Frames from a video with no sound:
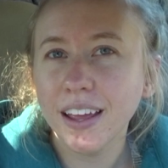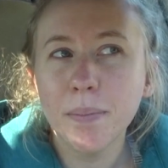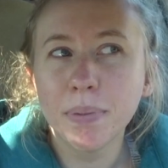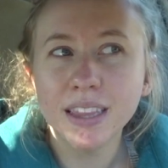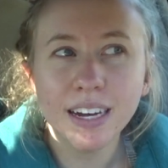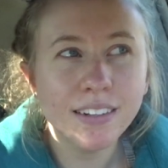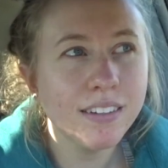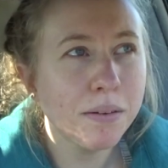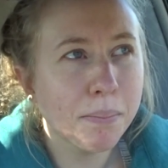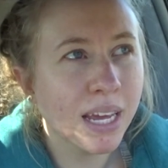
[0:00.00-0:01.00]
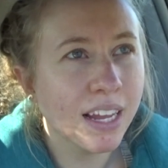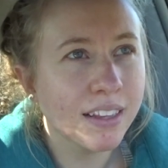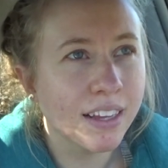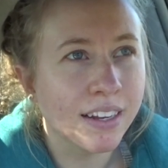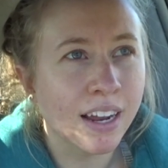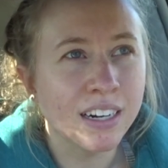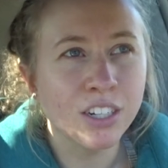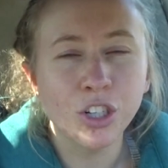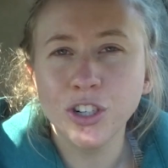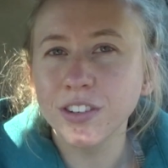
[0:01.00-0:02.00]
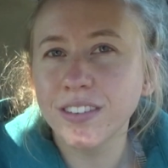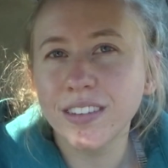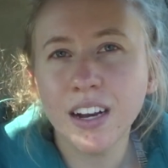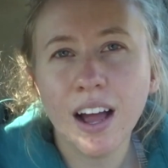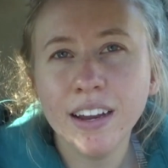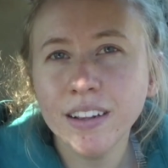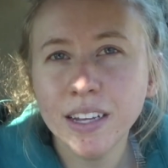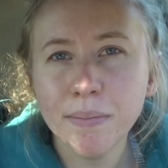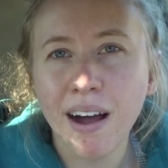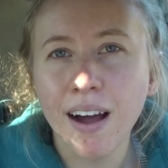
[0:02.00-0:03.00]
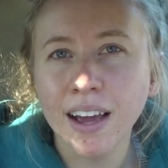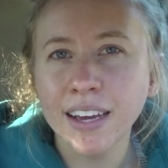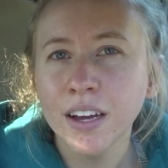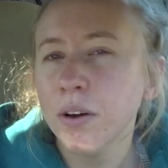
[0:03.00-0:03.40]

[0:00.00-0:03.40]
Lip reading: but that doesn't mean that I should just sit idly by